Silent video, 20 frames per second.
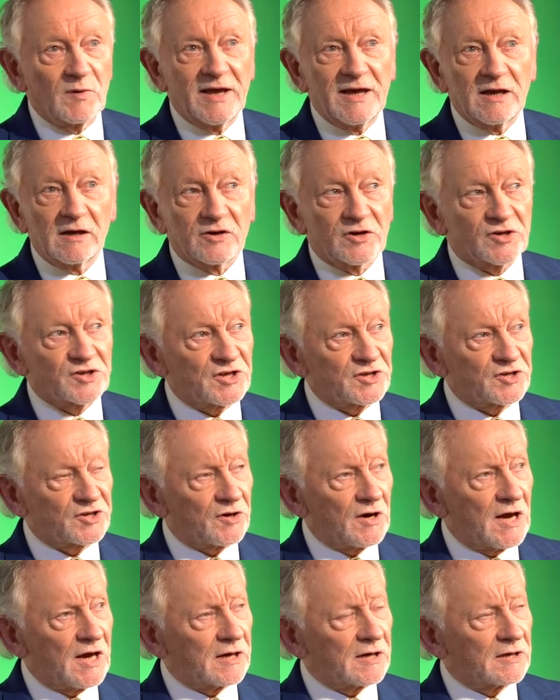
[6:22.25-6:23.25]
My elder
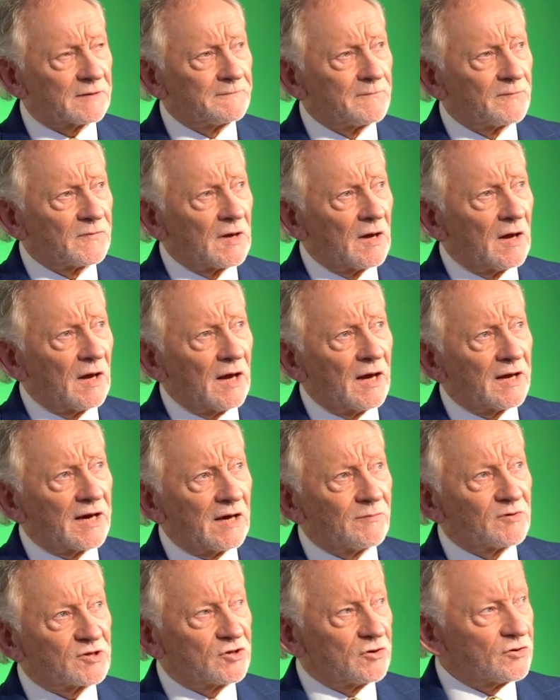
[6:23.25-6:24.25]
sister had it, and
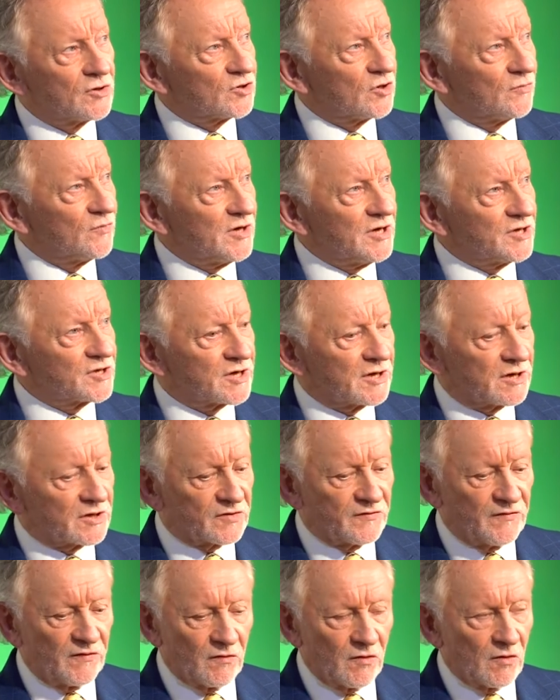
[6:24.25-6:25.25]
I was doing some
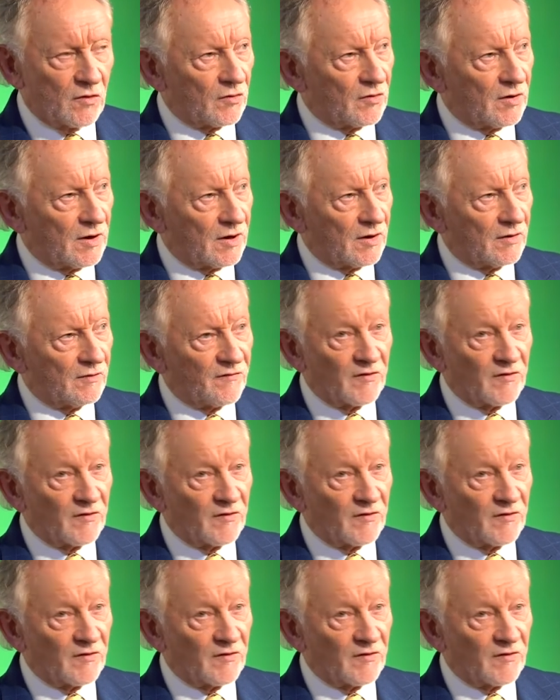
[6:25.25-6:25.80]
research for uh,